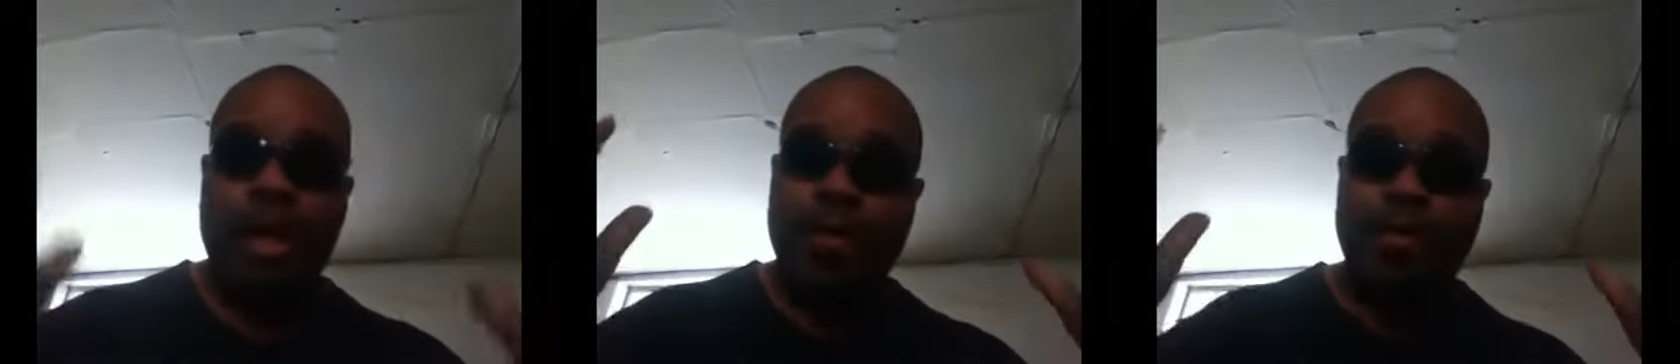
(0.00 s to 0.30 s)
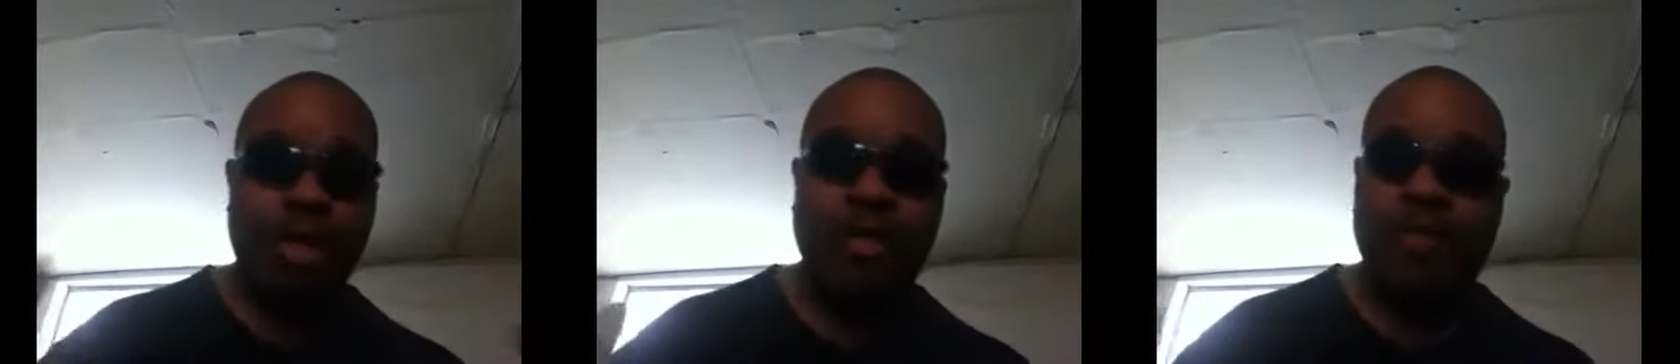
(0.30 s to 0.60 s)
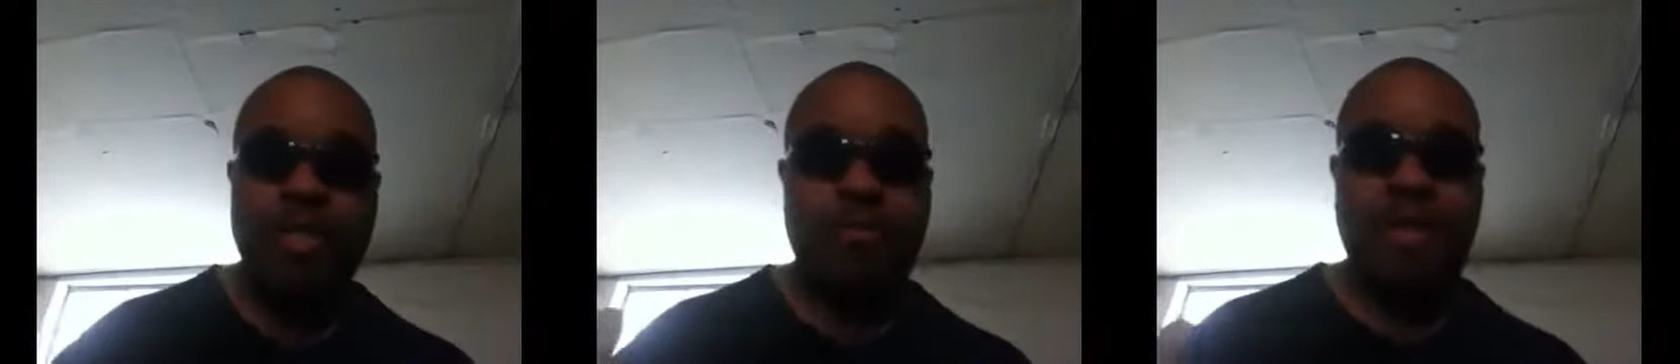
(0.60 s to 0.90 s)
I'm training
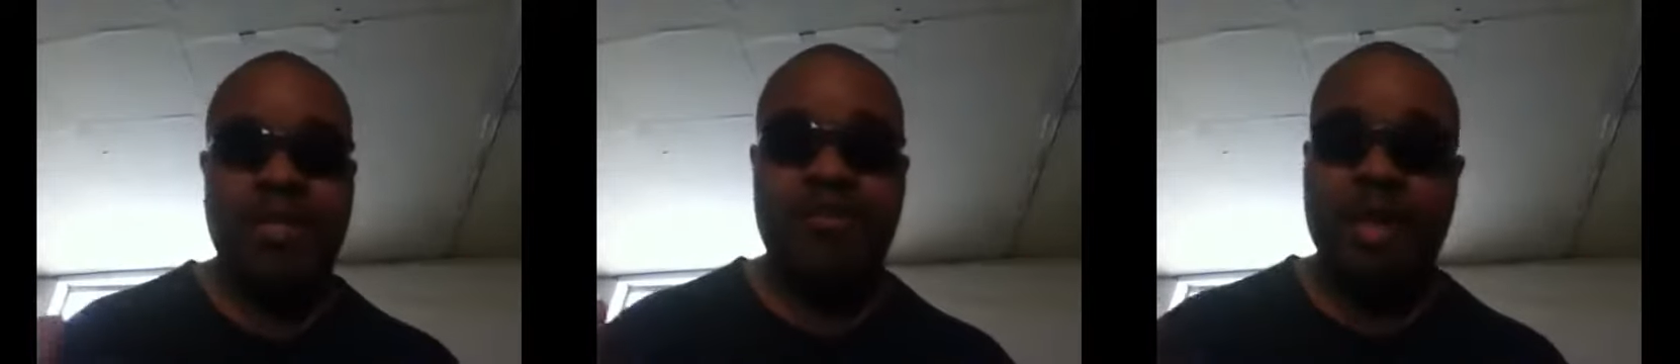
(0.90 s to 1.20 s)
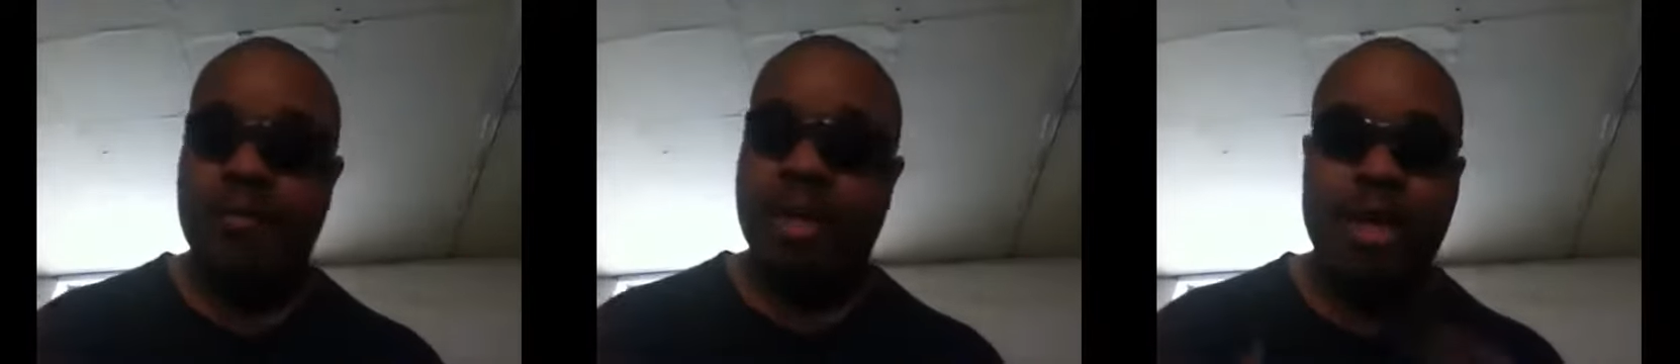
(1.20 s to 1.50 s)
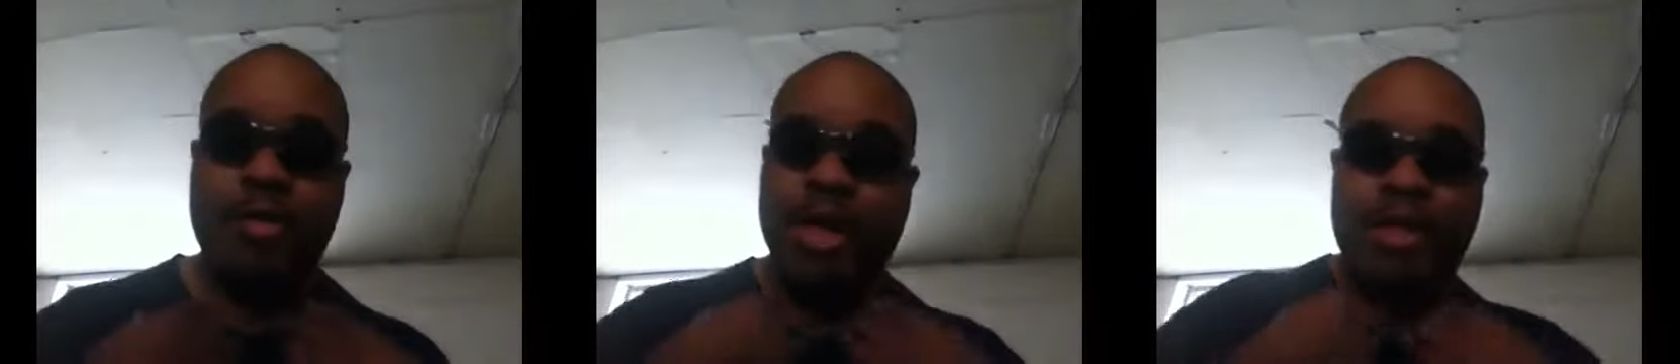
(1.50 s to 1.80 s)
for this big event,
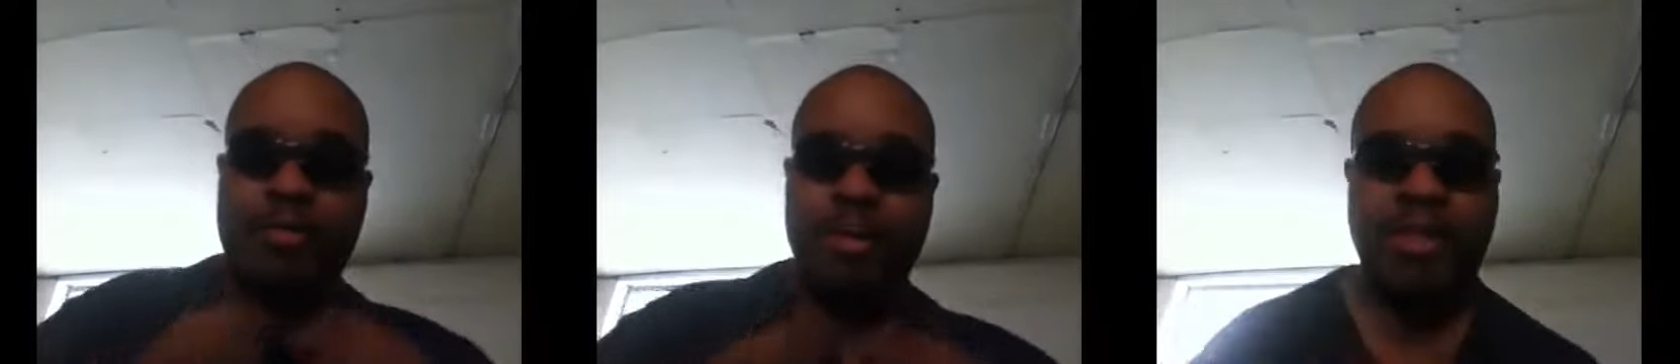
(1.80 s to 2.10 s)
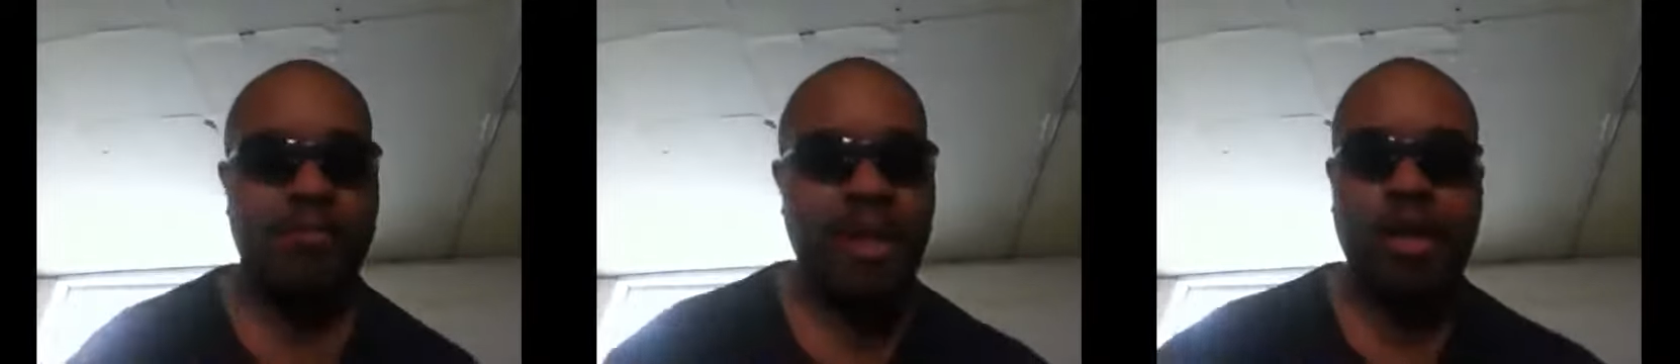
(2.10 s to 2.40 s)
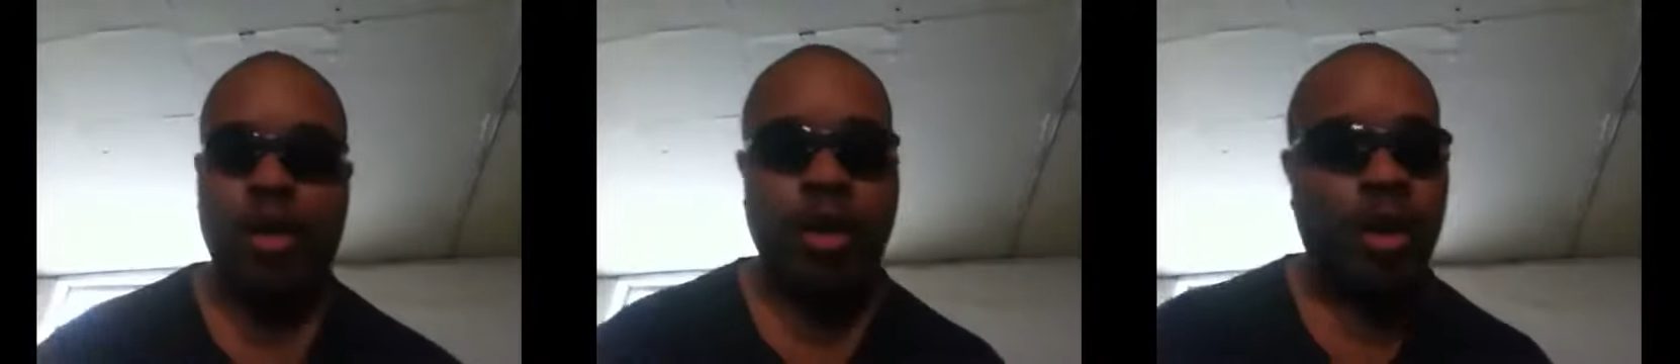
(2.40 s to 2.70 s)
man. We got this big debate
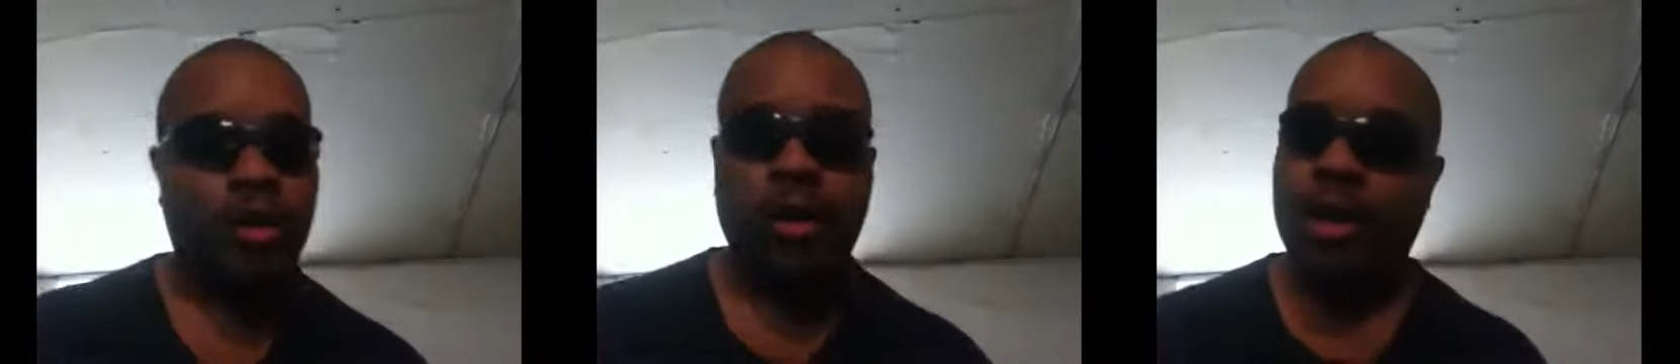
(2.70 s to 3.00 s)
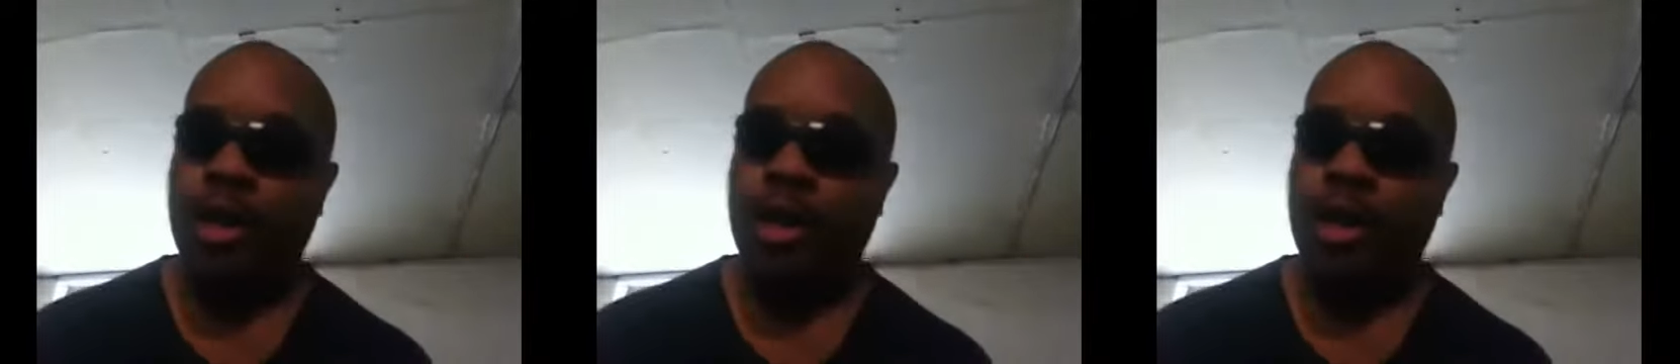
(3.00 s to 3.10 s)
going on.